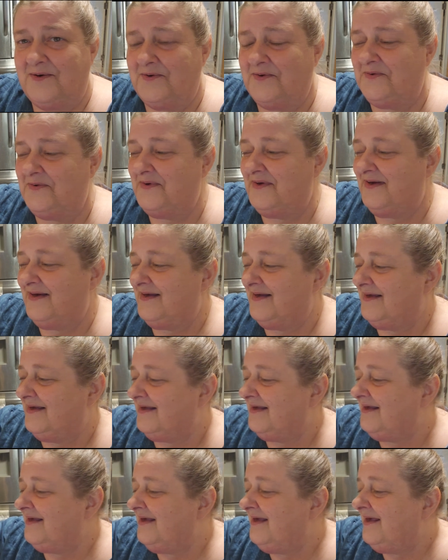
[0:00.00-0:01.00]
So
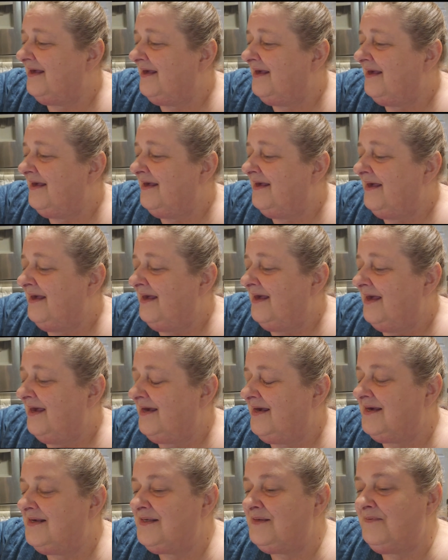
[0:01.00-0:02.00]

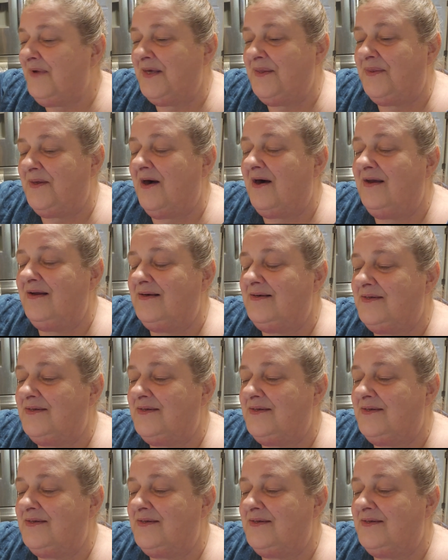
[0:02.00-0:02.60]
I guess my thought